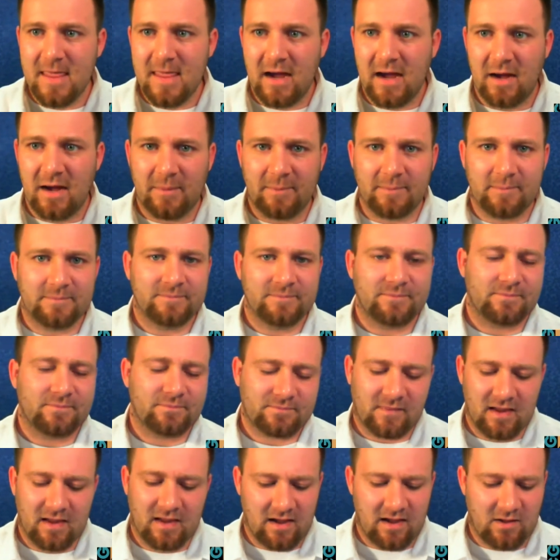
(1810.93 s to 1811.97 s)

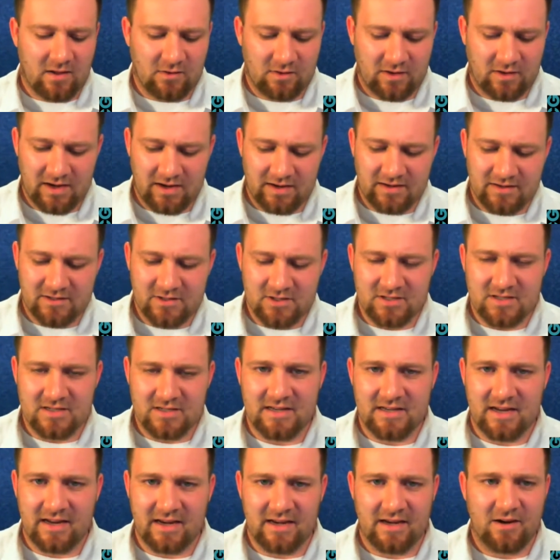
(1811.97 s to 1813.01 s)
I'll get it in just a
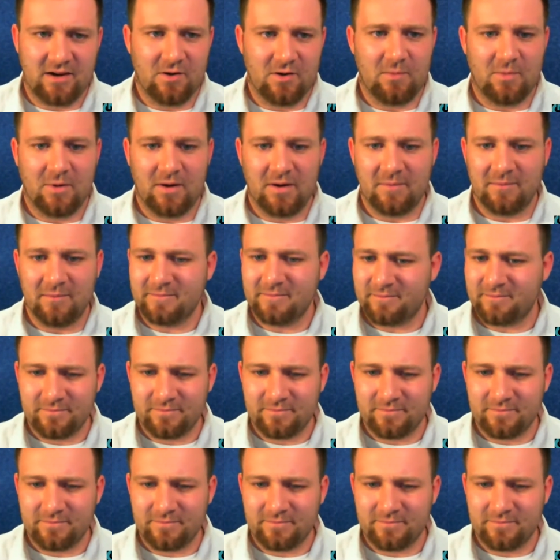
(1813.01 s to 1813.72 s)
second here, but